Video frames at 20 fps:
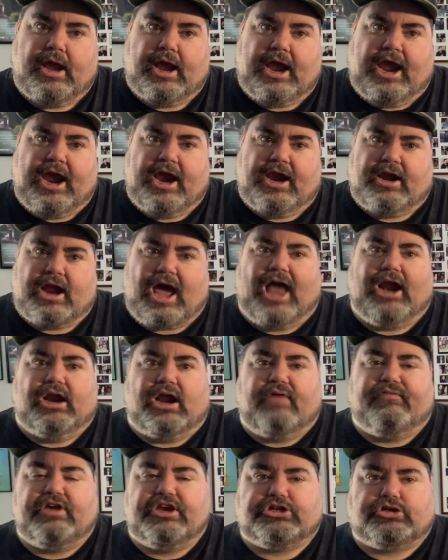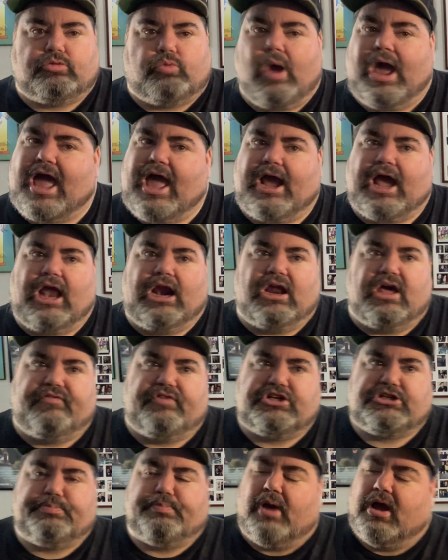And I love his swag, I love
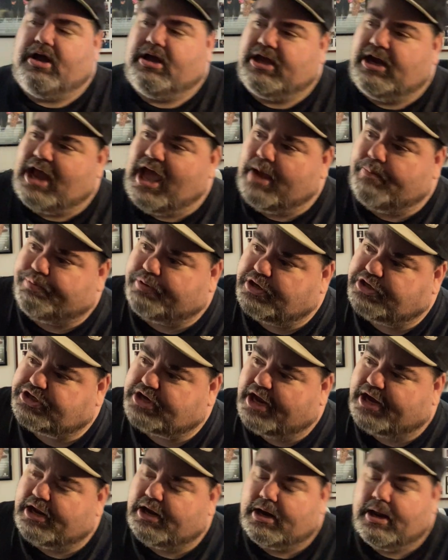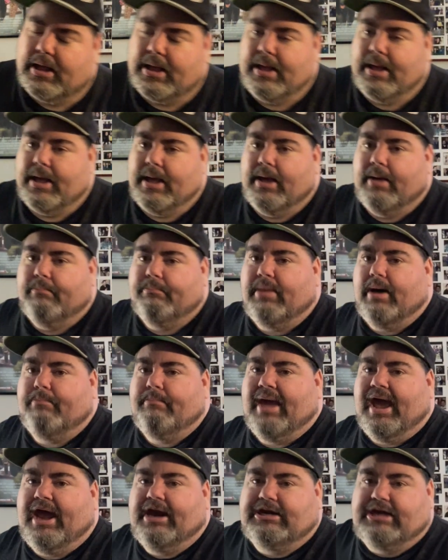his spunk, and I appreciate it. But
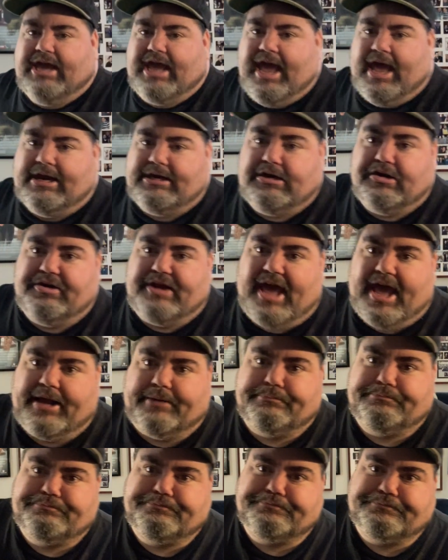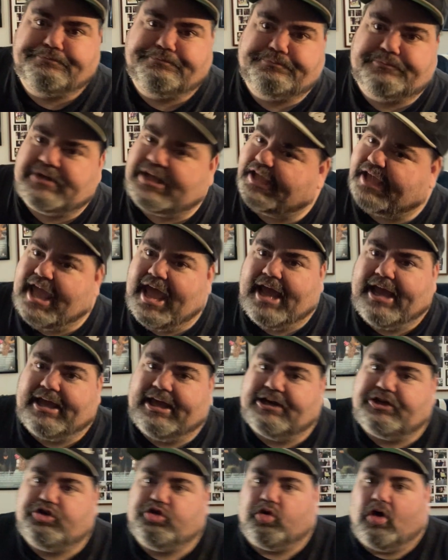man, you can't do that. You can't
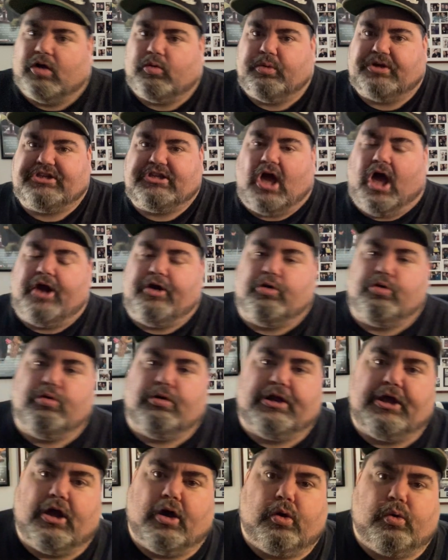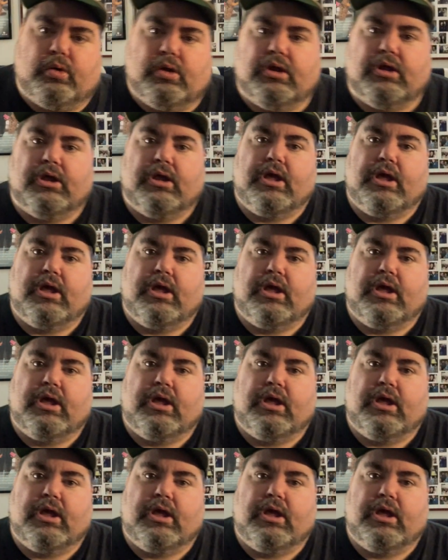get drunk with Don Julio